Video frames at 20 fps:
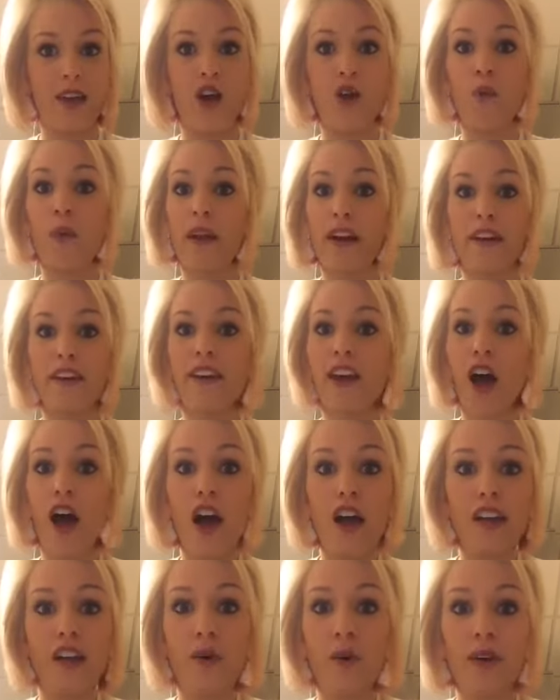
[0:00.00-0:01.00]
We are
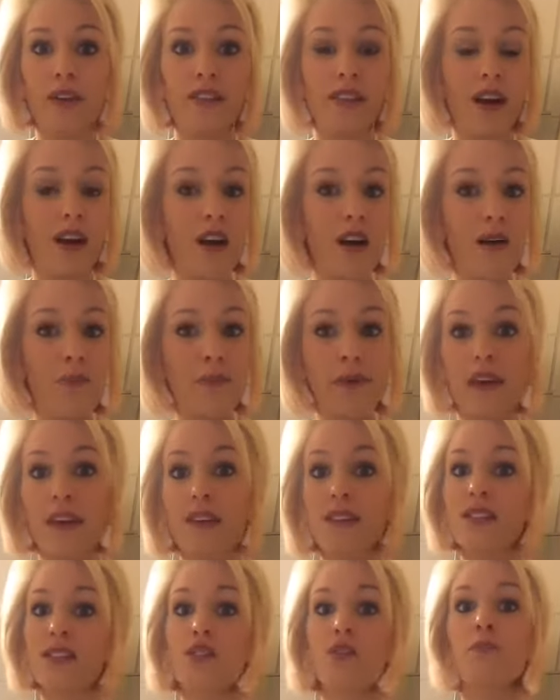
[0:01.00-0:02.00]
not going to all be
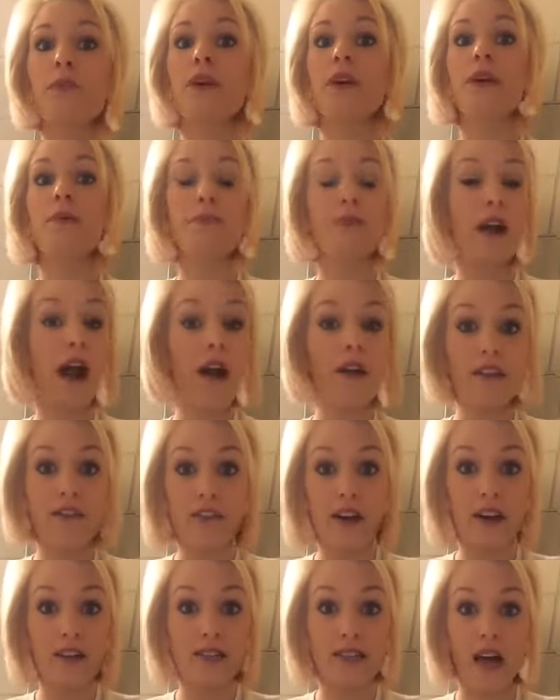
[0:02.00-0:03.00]
super proud of
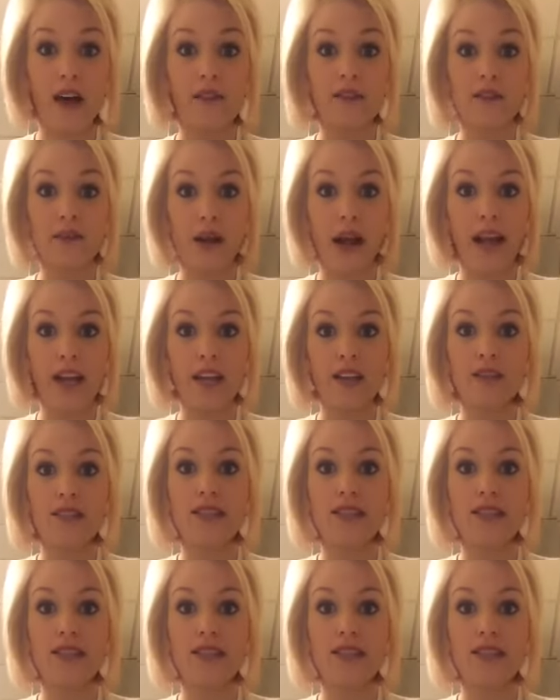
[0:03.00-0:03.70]
ourselves, right?